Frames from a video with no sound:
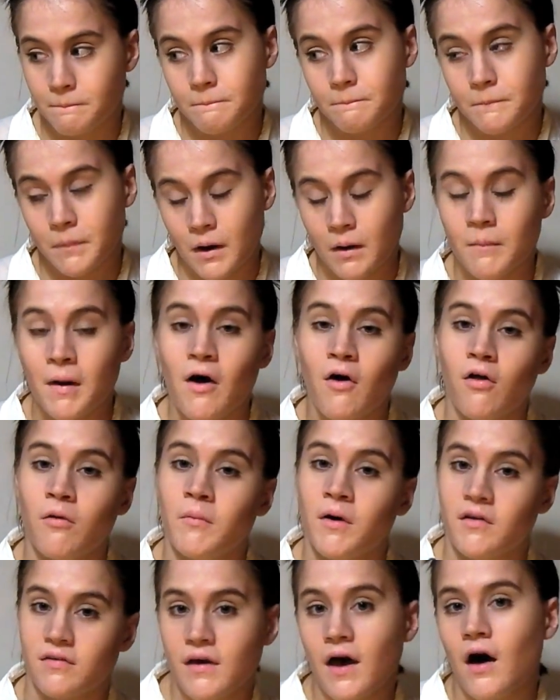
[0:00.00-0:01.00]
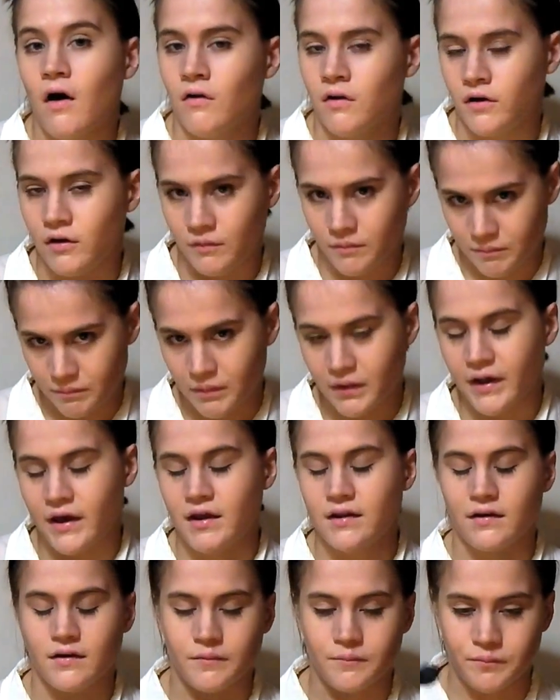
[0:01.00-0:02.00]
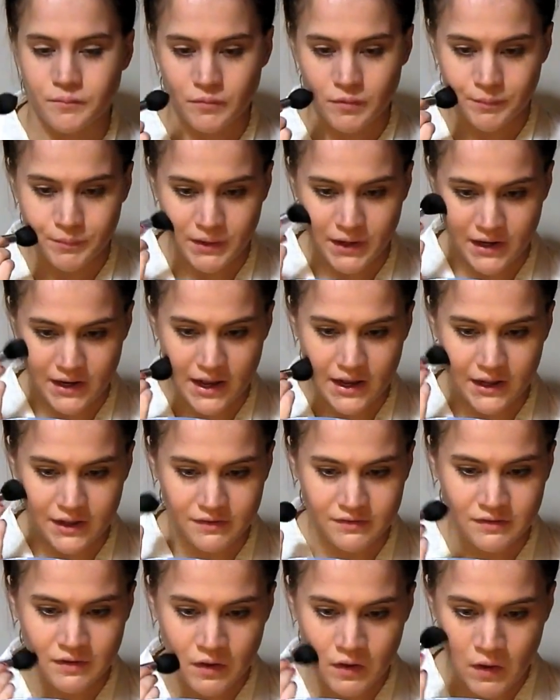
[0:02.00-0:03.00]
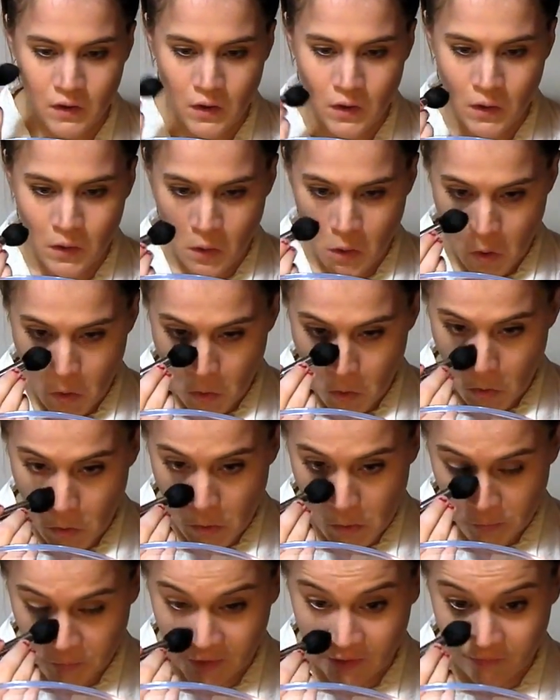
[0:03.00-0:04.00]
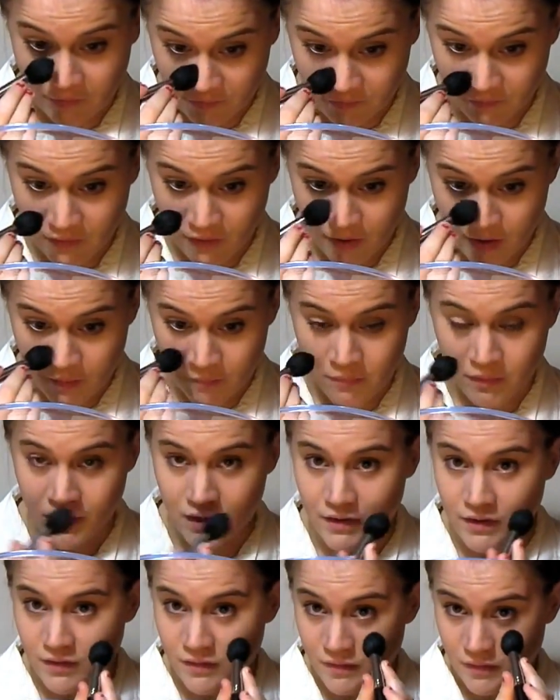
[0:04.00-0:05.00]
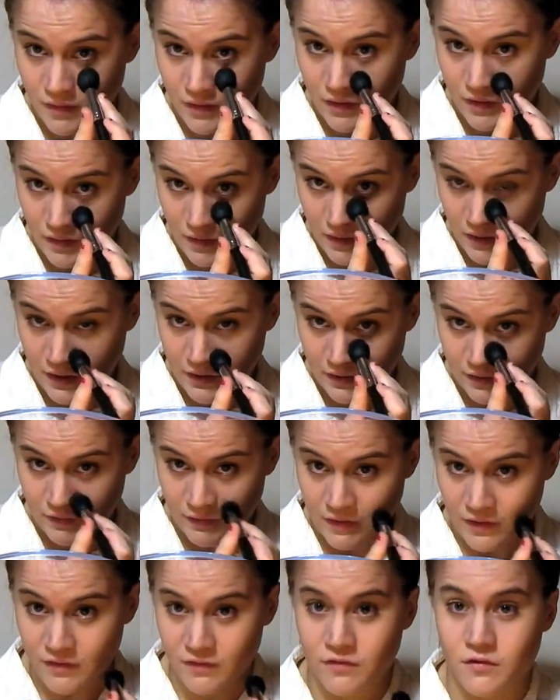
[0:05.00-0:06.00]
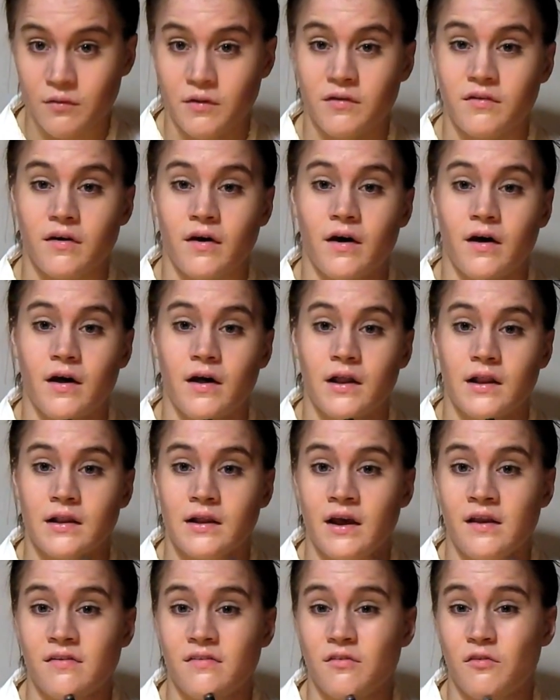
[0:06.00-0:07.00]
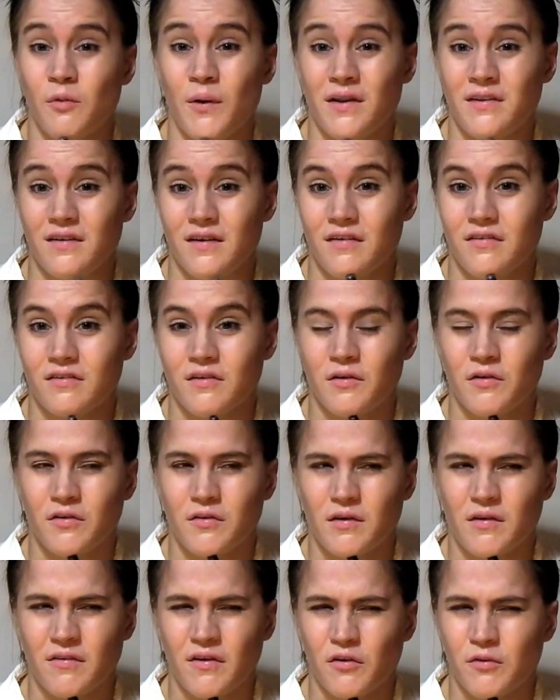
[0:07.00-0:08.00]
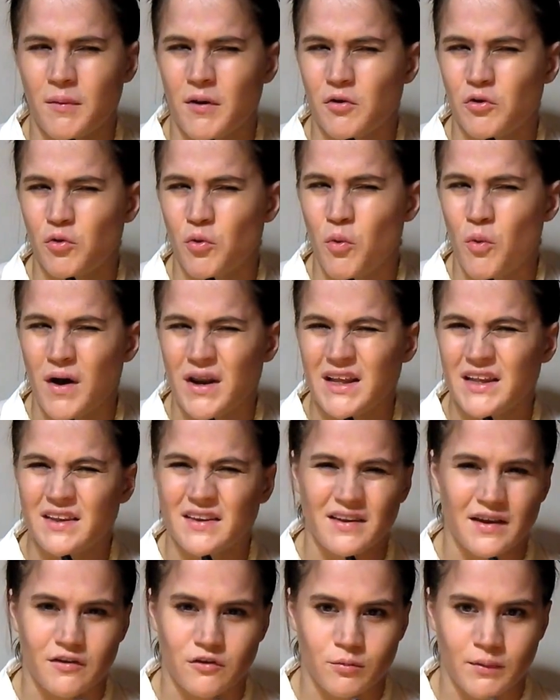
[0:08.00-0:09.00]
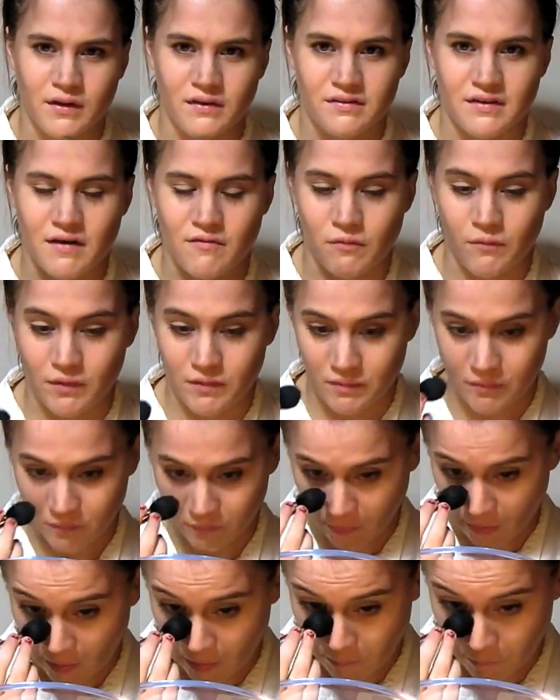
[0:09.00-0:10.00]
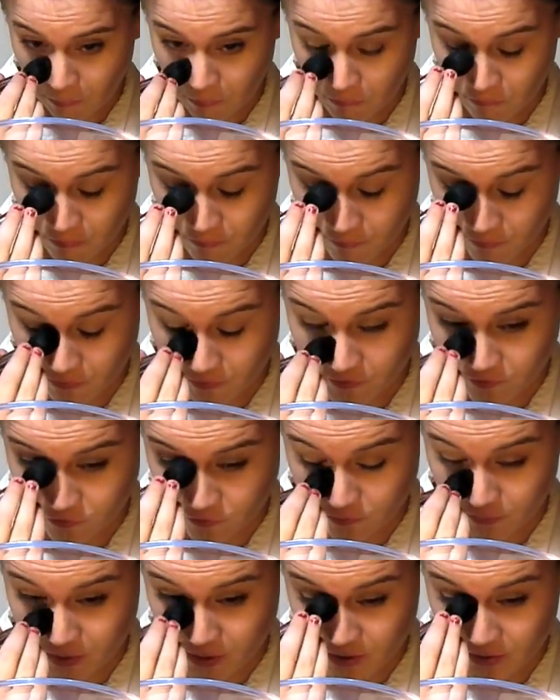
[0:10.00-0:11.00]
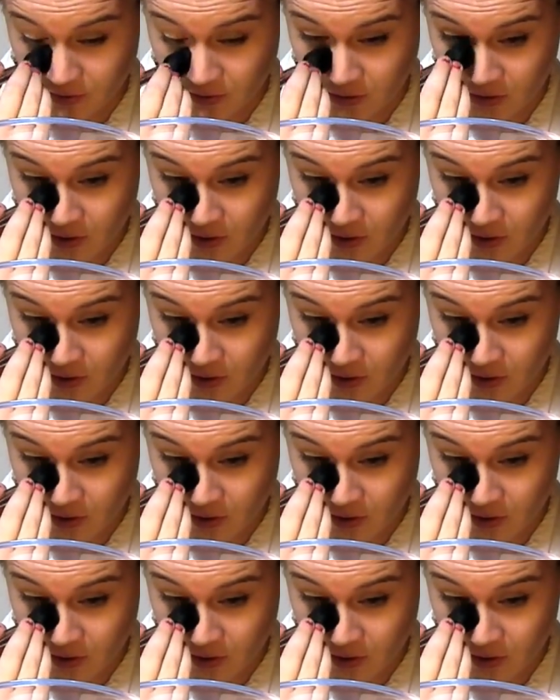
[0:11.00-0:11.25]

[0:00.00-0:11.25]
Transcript: But Malcolm McDowell, who played Alex, was at the time heading to his late 20s, so I think he was about 26, 27 when Clockwork Orange was made.